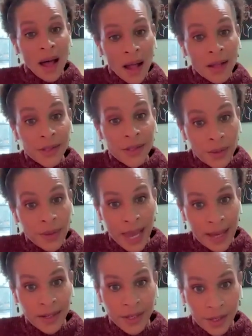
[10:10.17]
I'll do
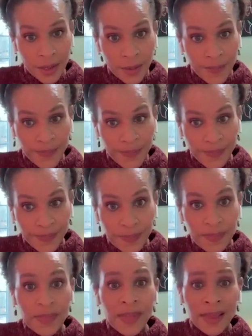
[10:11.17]
that too.
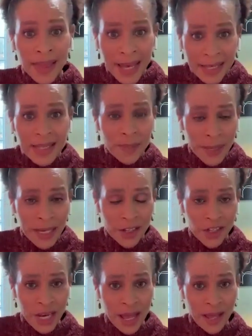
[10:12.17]
That's the biggest